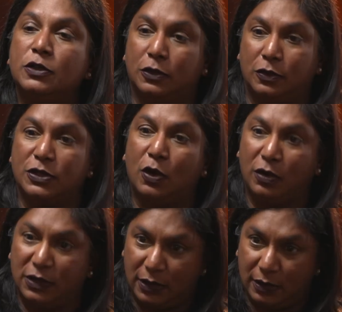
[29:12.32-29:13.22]
So those are
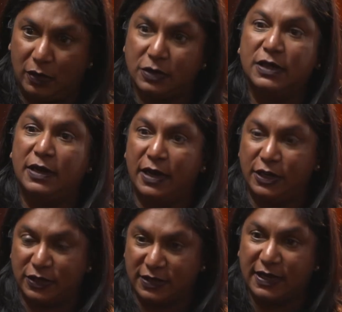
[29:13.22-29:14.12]
all the
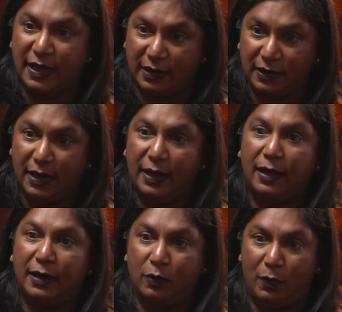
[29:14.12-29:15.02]
considerations currently
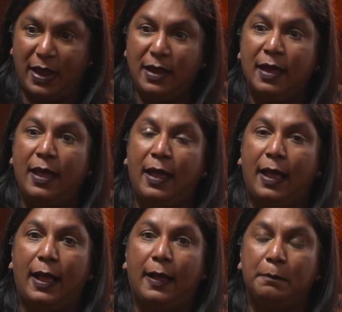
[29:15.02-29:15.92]
underway.
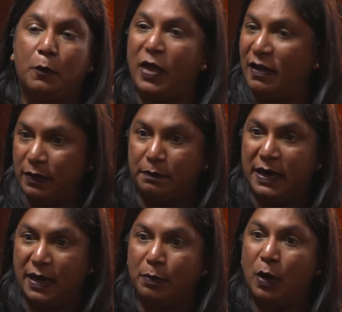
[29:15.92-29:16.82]
We haven't
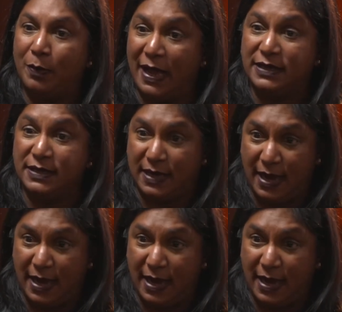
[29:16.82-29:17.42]
made up our minds